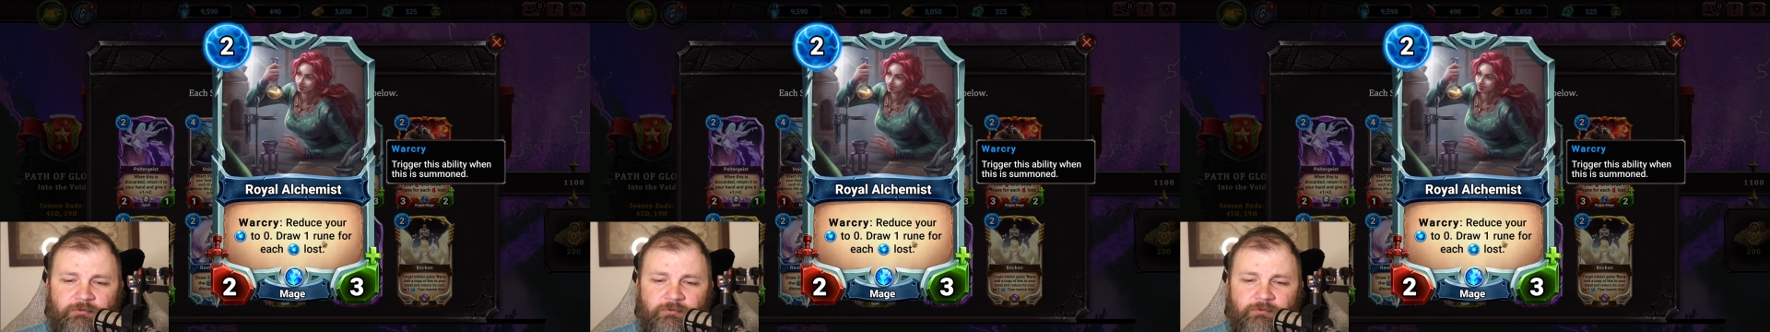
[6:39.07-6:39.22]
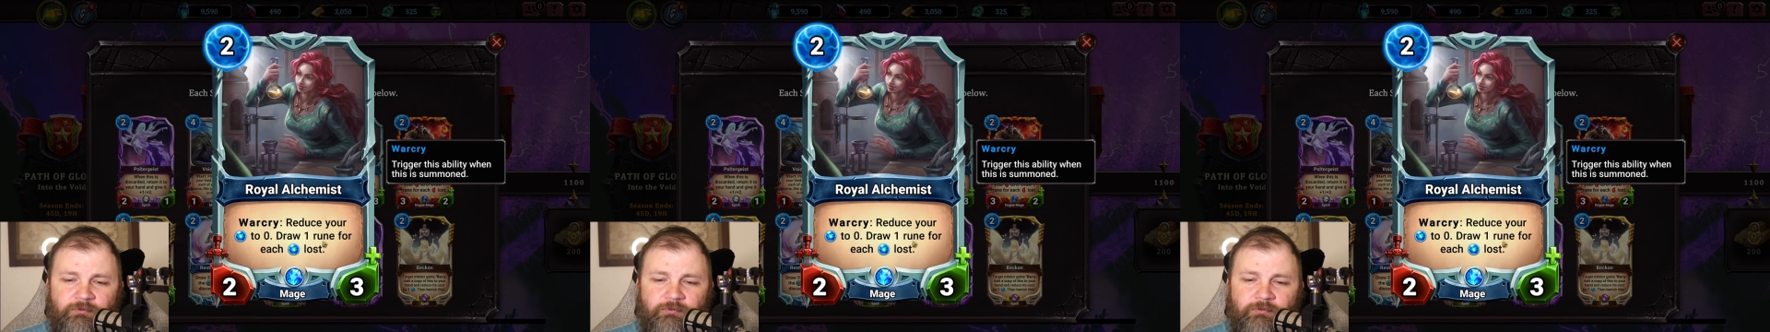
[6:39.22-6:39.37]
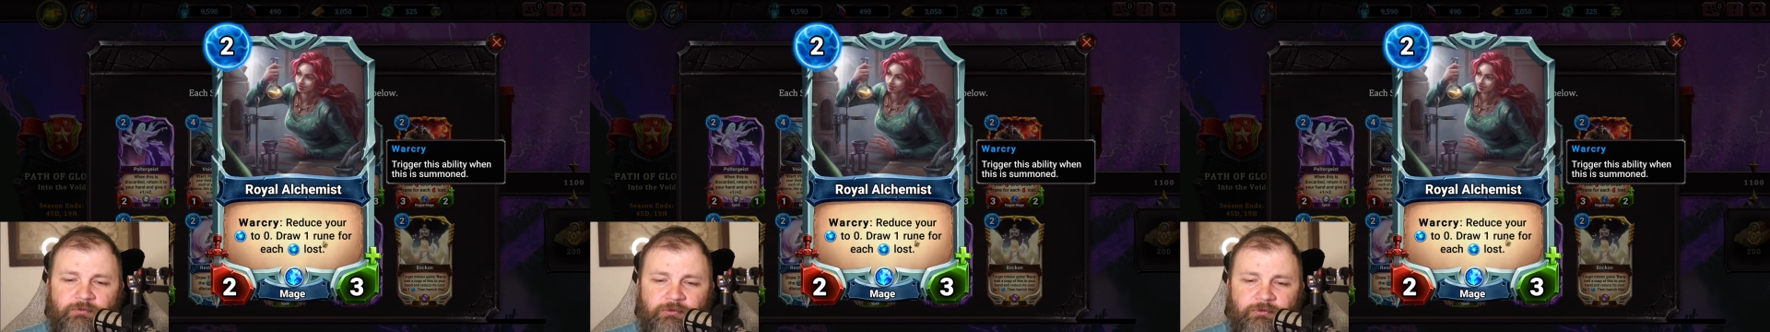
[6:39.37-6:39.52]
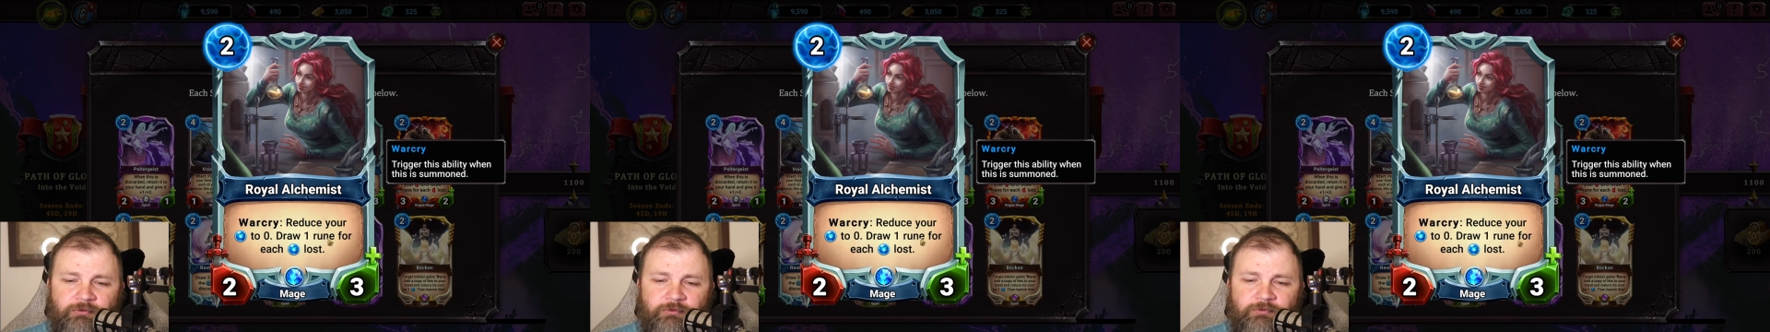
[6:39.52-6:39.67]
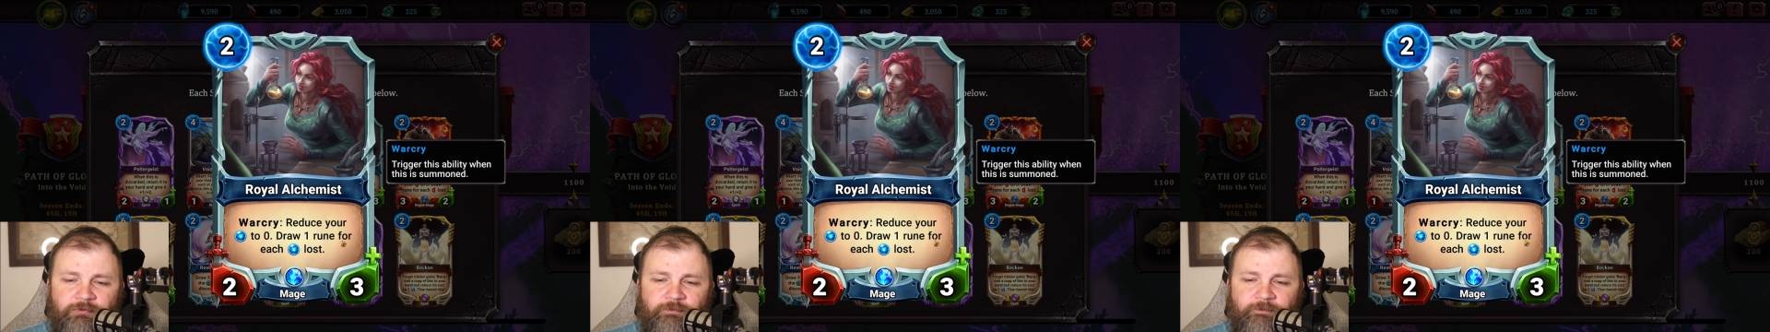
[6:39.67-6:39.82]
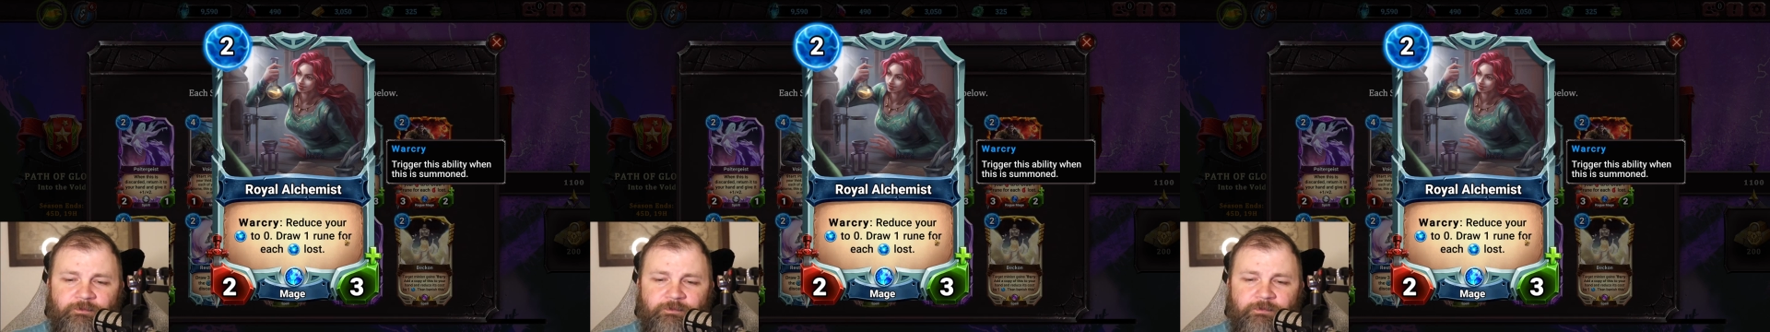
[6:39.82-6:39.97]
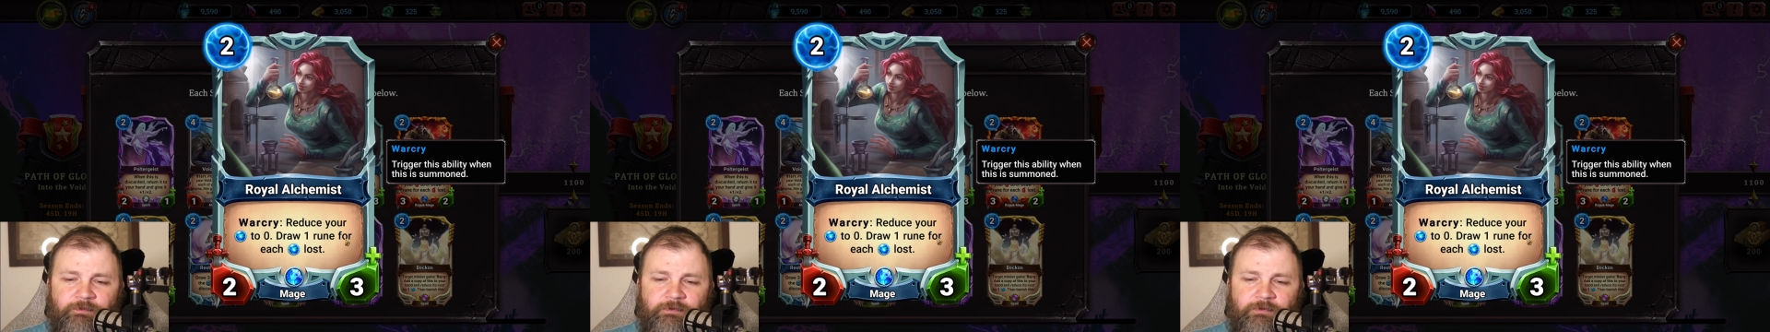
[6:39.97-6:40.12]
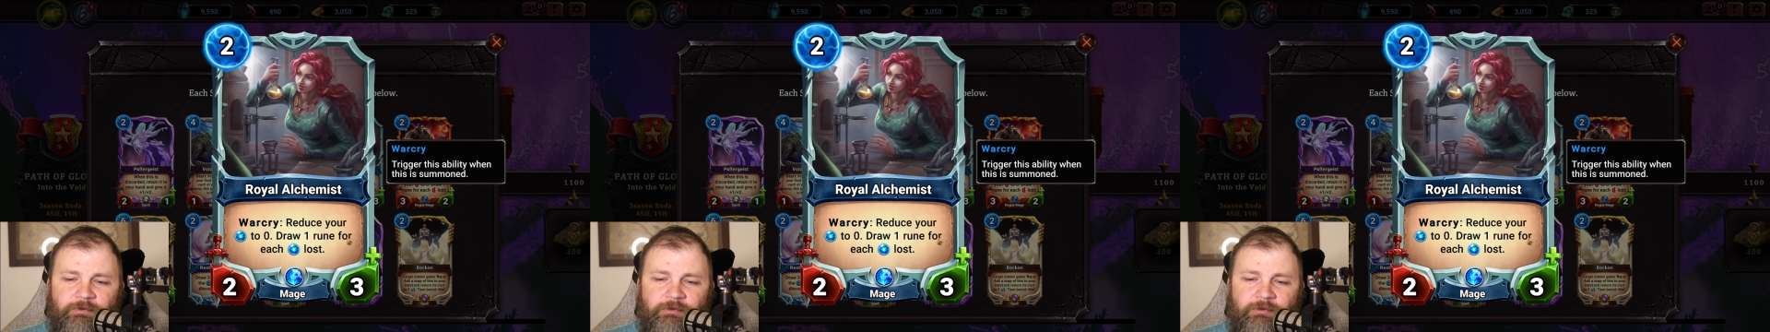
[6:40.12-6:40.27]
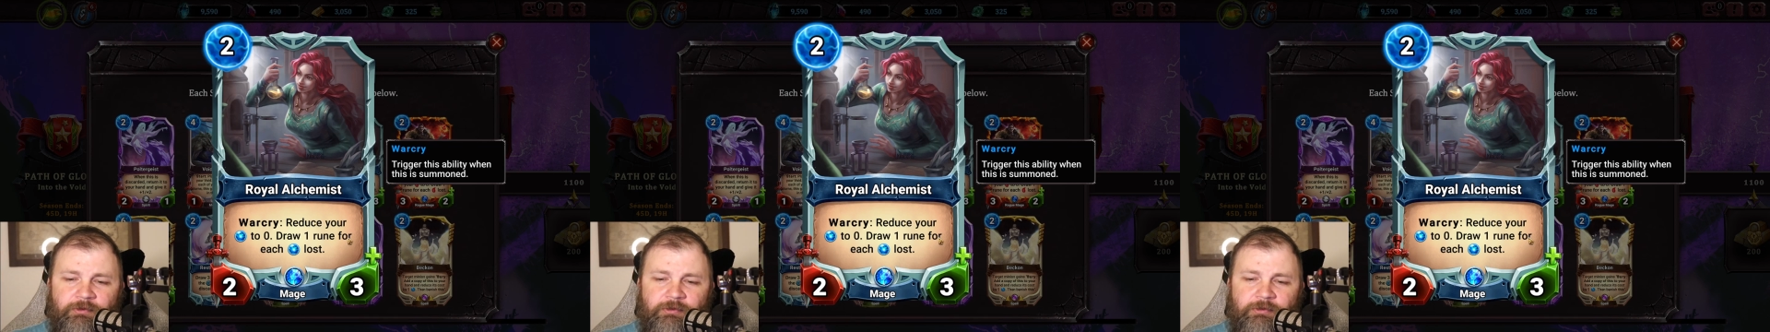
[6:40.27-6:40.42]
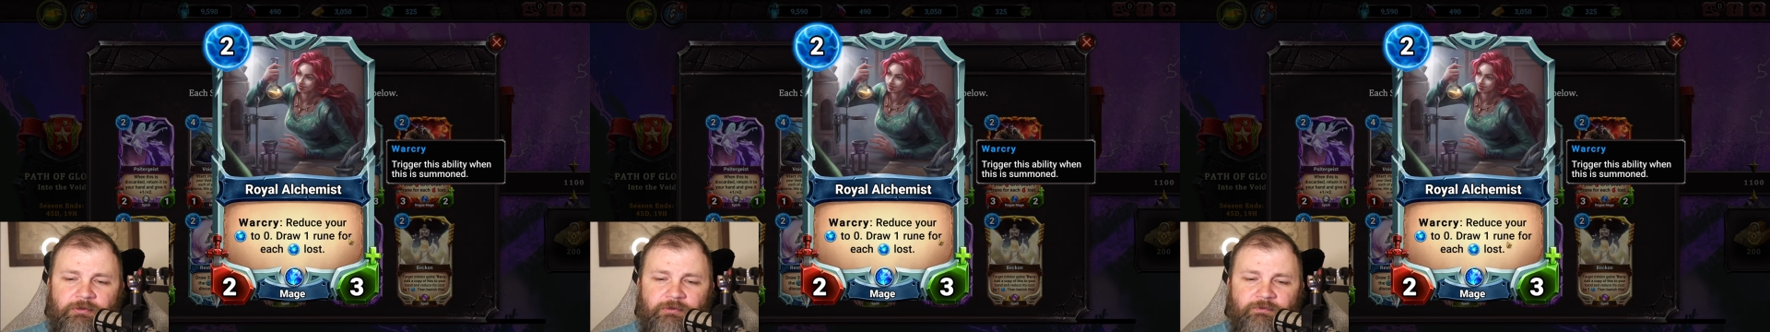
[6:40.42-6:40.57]
rune
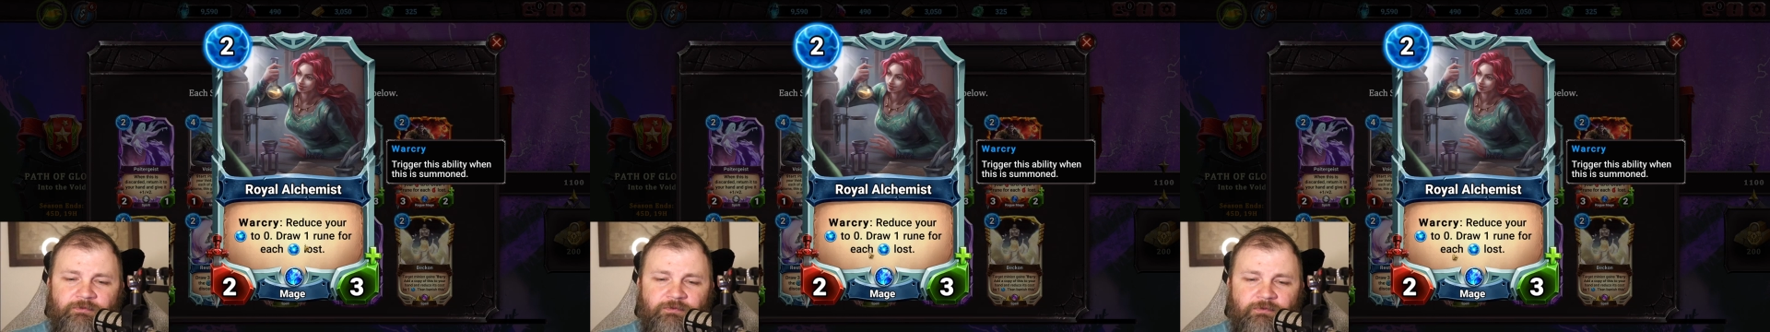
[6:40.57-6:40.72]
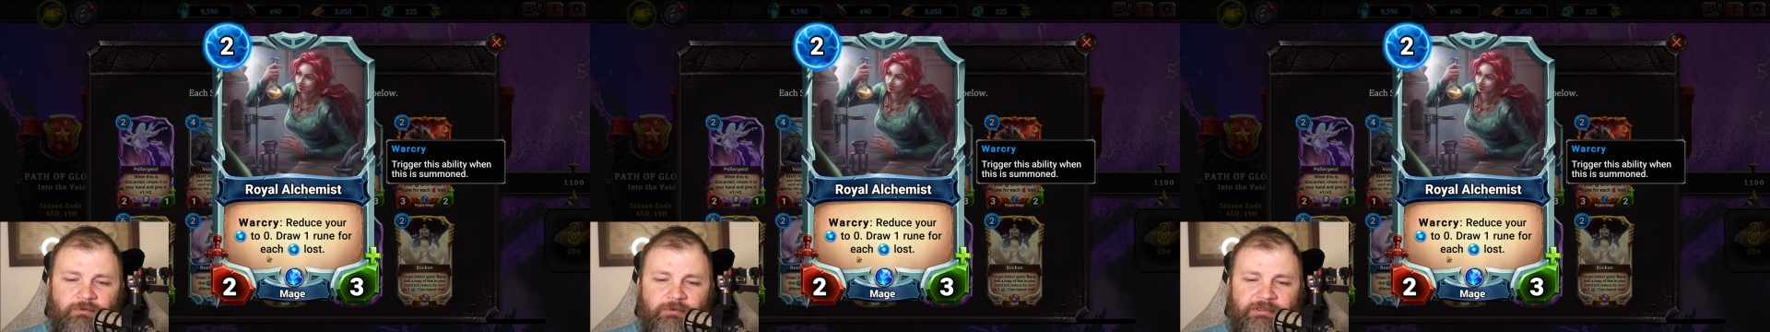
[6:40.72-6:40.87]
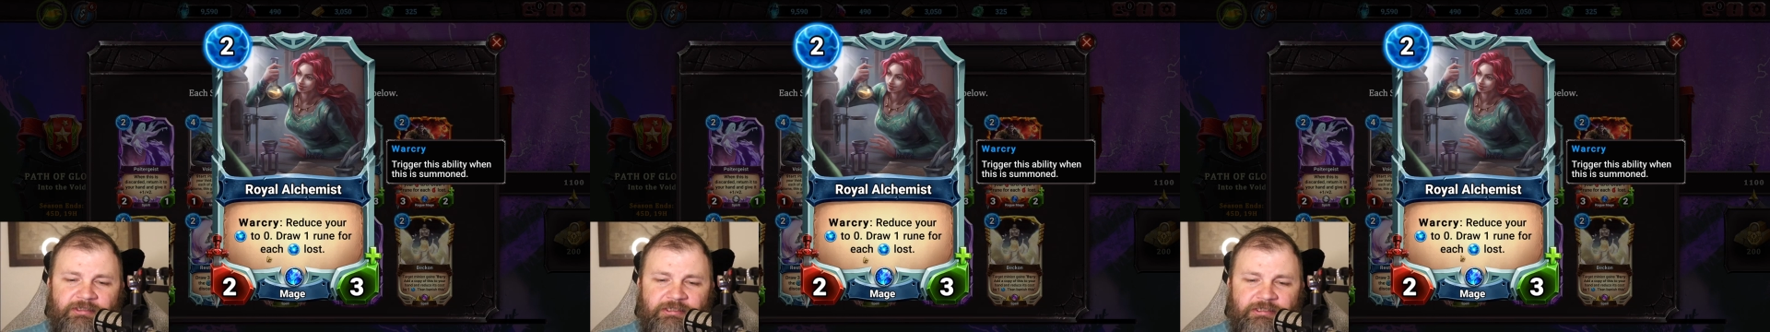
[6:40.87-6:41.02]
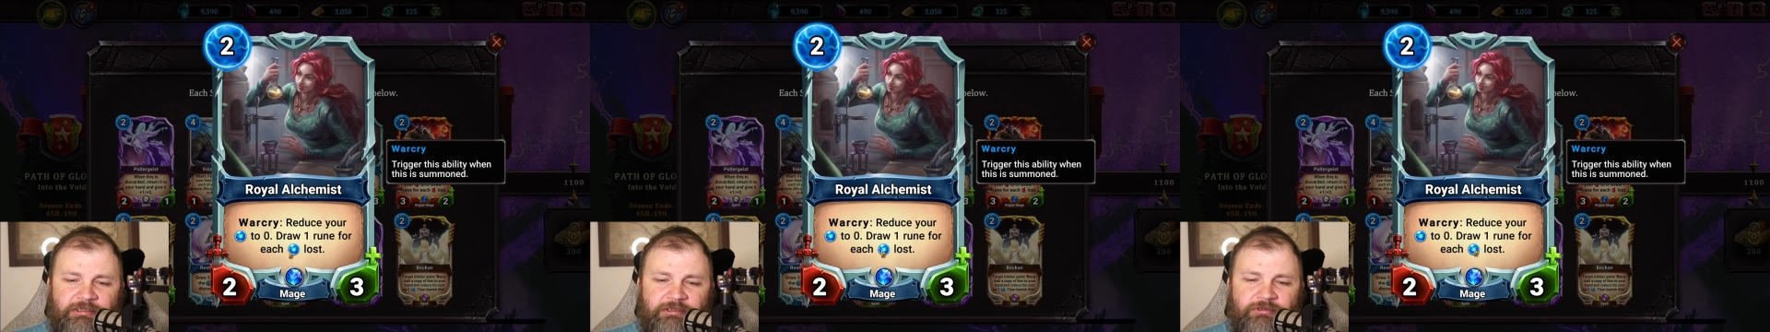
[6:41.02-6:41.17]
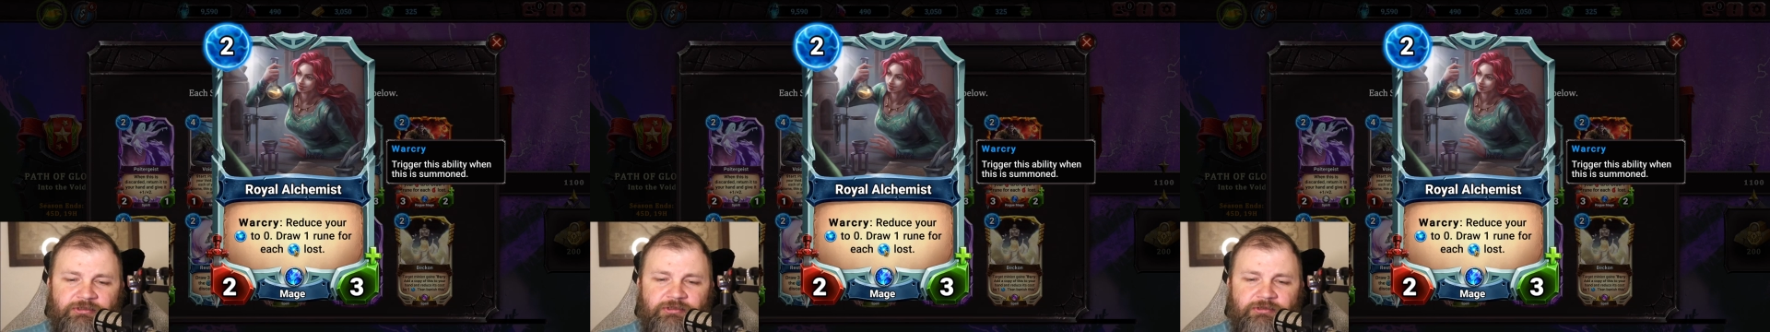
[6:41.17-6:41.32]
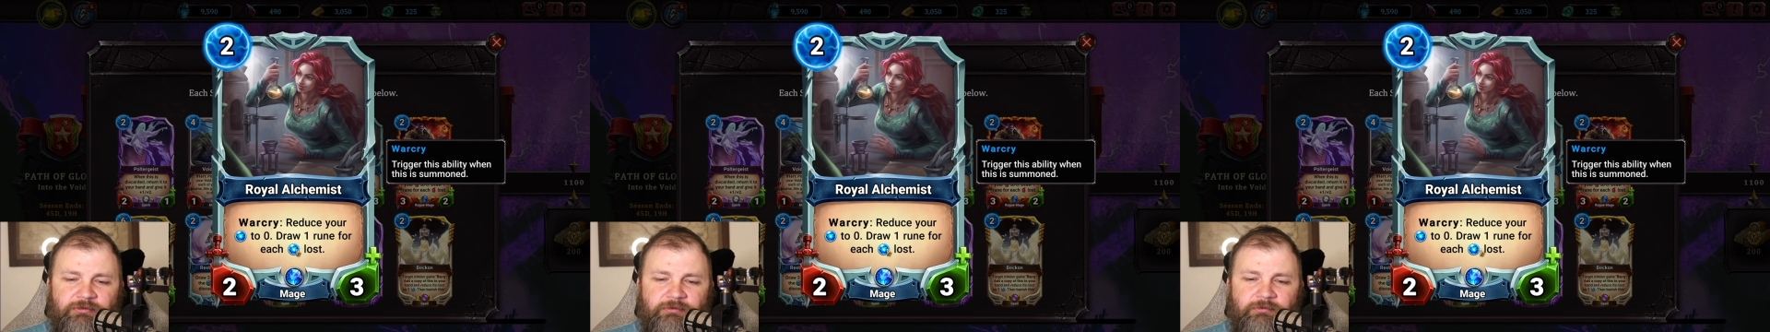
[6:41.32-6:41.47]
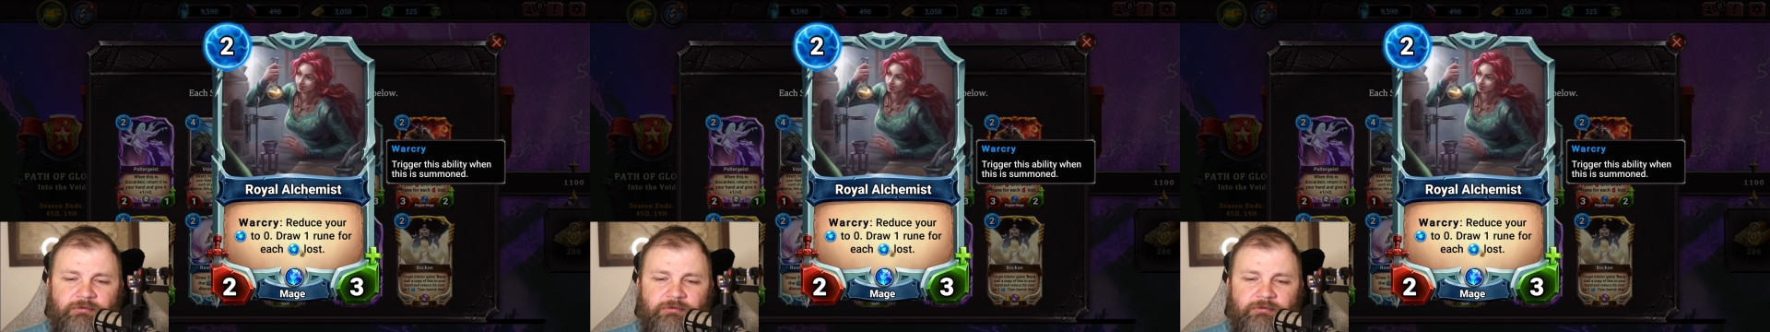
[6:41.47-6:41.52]
for each